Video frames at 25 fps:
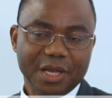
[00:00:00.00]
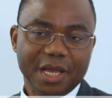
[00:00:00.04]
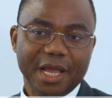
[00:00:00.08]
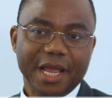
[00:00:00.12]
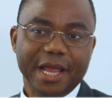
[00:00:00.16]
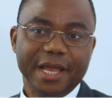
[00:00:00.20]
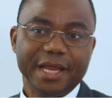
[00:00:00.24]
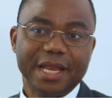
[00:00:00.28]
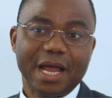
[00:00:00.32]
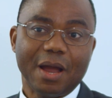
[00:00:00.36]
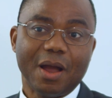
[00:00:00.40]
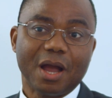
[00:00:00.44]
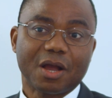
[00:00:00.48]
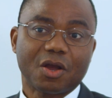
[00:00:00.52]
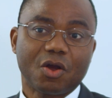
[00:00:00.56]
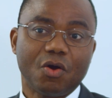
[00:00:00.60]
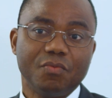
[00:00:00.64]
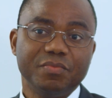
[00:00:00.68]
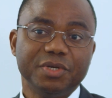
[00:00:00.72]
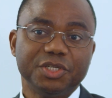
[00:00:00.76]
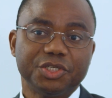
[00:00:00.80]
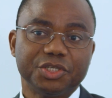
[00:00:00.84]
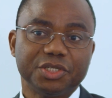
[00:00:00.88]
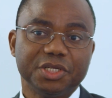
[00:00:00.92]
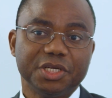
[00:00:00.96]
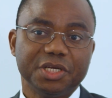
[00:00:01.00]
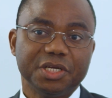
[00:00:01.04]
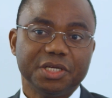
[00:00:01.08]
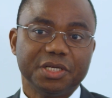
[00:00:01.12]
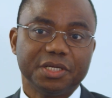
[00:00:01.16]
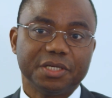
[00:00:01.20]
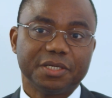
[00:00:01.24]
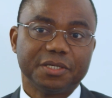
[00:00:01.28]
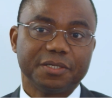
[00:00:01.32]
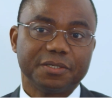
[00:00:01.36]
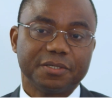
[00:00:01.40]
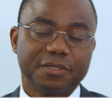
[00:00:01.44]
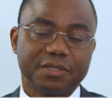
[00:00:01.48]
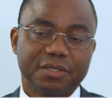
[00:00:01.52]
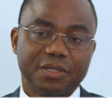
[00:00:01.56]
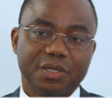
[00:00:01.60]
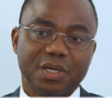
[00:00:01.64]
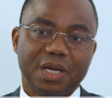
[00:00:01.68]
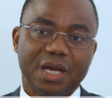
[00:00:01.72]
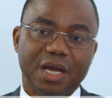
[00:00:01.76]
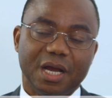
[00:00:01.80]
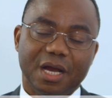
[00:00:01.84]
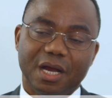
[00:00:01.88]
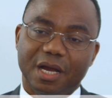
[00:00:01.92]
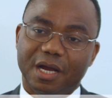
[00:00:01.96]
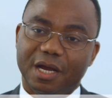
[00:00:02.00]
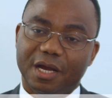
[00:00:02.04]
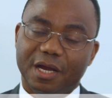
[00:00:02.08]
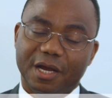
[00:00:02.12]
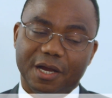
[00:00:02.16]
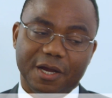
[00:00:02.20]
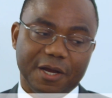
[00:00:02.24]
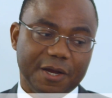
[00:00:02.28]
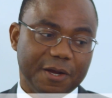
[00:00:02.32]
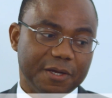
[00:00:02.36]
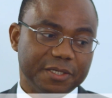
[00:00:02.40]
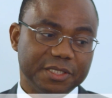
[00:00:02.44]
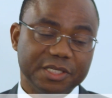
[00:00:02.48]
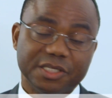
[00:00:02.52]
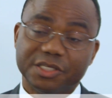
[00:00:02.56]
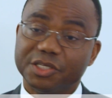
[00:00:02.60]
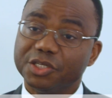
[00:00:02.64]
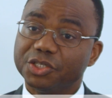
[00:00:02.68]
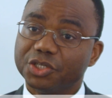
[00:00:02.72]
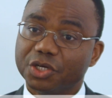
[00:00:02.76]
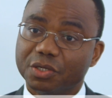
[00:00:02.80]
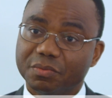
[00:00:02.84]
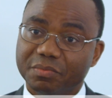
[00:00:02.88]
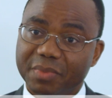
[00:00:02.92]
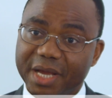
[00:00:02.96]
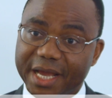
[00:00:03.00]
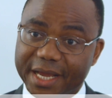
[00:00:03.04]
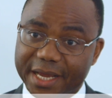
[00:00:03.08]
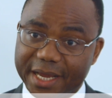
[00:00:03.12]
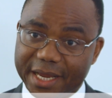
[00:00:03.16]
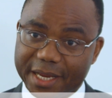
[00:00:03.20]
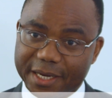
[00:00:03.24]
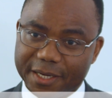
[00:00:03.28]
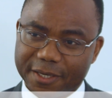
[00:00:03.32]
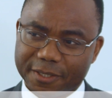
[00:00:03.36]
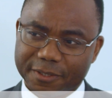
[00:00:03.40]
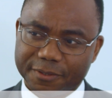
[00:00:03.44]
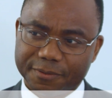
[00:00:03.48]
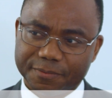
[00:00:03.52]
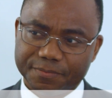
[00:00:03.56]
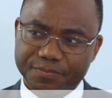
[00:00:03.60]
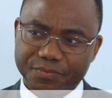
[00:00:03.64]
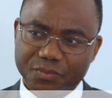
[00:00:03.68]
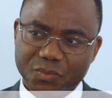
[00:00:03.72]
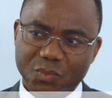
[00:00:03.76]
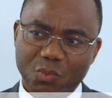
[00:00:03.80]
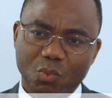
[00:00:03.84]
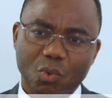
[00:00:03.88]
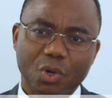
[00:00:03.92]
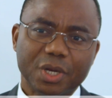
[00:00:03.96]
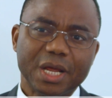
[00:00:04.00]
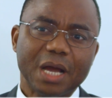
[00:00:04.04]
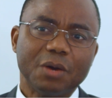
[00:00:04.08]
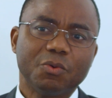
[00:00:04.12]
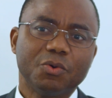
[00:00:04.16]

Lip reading: In our commissioning decision making, what are